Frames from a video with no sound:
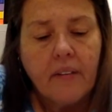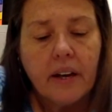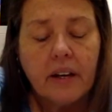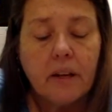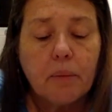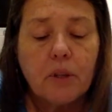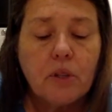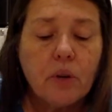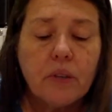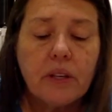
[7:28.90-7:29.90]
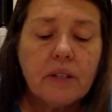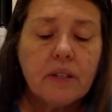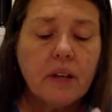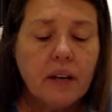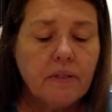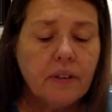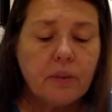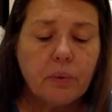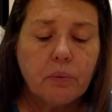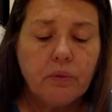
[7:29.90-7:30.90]
And I'm going to show you the inside of
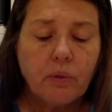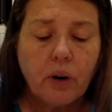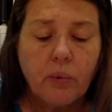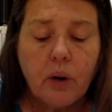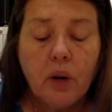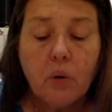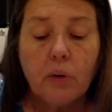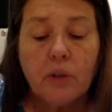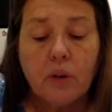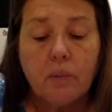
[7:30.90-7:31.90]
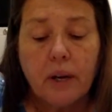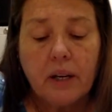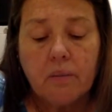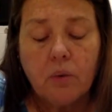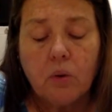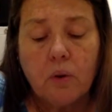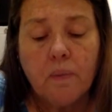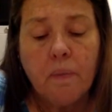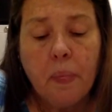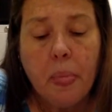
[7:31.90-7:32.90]
this one before we start making more.
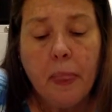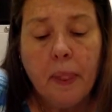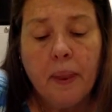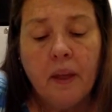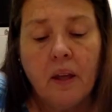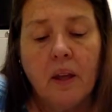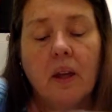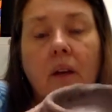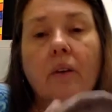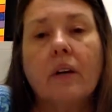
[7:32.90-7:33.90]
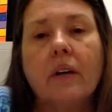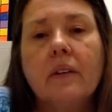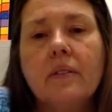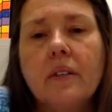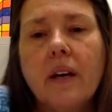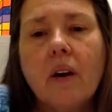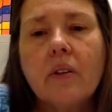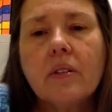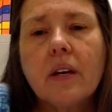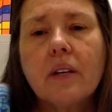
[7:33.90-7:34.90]
Okay, see how
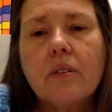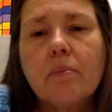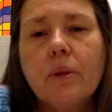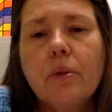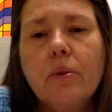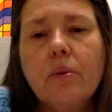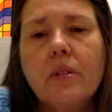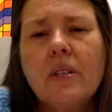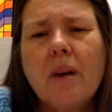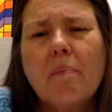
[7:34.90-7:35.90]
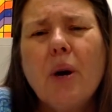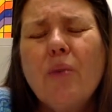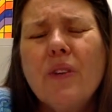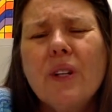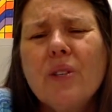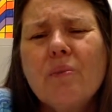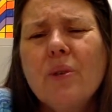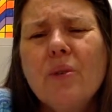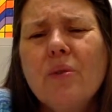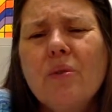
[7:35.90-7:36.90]
it's kind of smooth? It's not perfectly
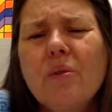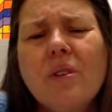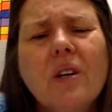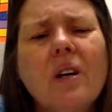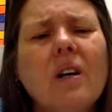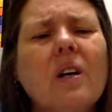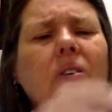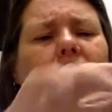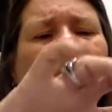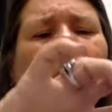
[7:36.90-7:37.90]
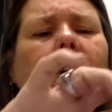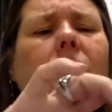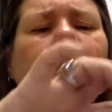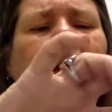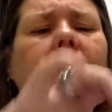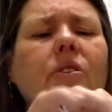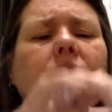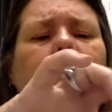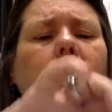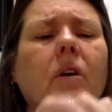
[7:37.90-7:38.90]
smooth. You can work on that as you
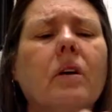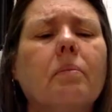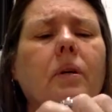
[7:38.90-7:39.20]
go up.